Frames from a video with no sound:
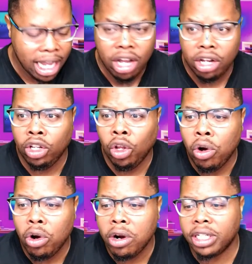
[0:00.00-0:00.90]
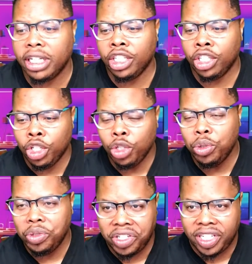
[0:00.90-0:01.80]
Lord,
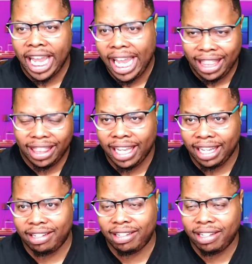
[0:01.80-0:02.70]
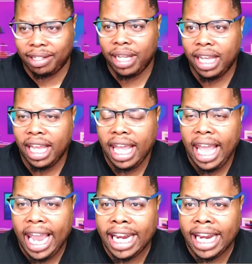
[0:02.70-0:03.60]
you said this,
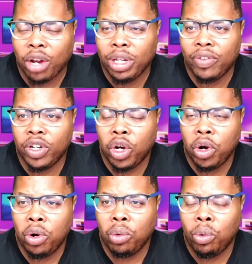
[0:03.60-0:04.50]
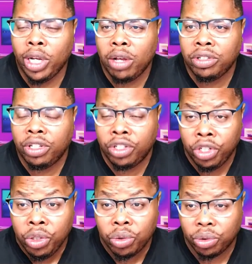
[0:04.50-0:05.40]
and I don't even know what else to
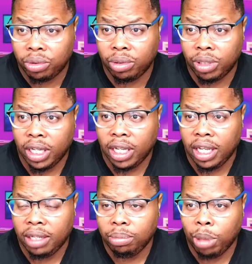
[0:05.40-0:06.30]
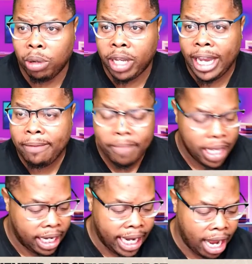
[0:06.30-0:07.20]
do. Okay.
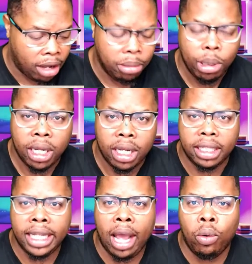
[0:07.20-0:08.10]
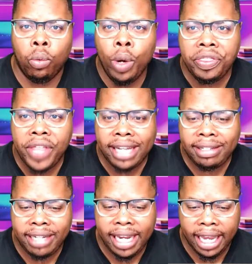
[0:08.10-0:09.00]
Now, now, with that
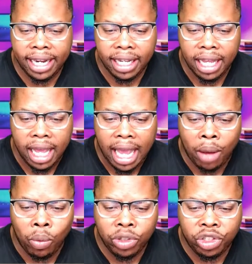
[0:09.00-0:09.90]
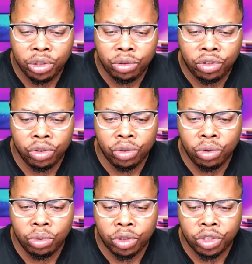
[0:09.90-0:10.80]
said, I want you
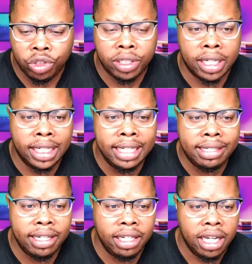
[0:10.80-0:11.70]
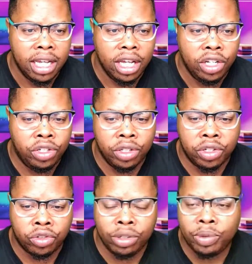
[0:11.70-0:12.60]
to to to listen to the
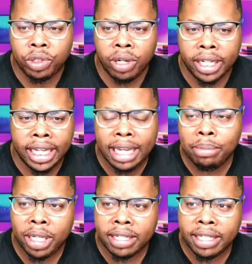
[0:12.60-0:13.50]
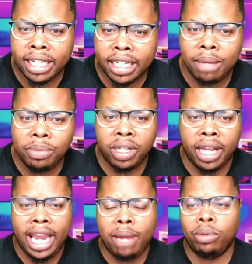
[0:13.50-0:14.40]
scripture again because he comes to
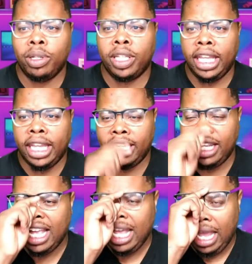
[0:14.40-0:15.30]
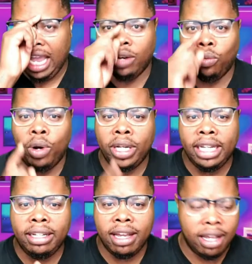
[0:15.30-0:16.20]
Abram again, and what he
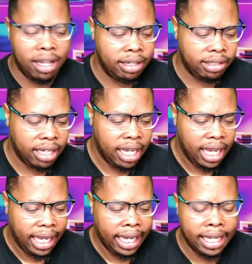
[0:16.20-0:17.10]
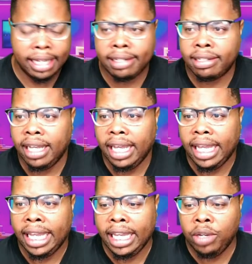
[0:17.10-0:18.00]
does is
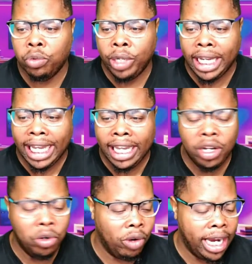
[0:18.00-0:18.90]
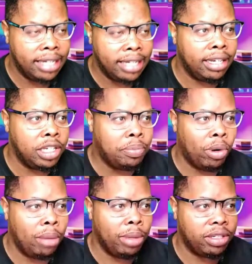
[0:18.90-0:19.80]
he reiterates his
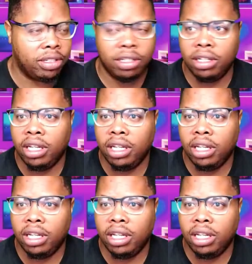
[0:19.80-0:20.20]
promise.